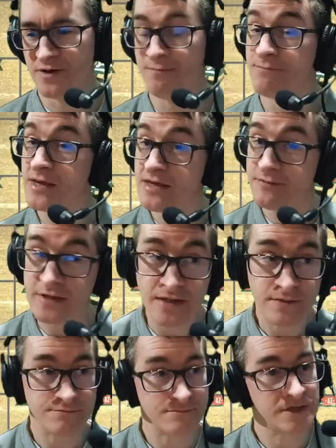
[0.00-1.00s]
And
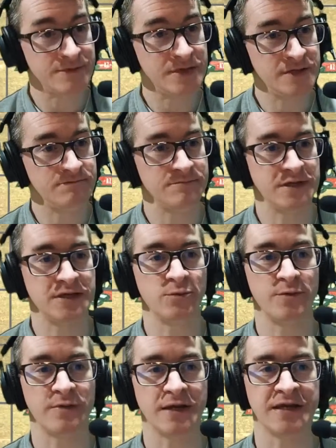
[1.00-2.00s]
maybe he
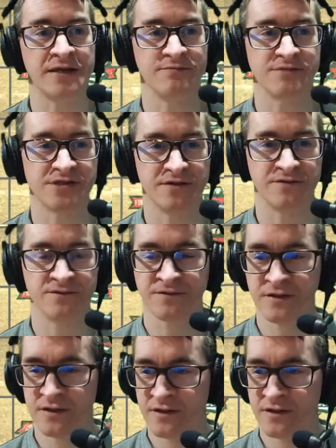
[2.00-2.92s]
will play himself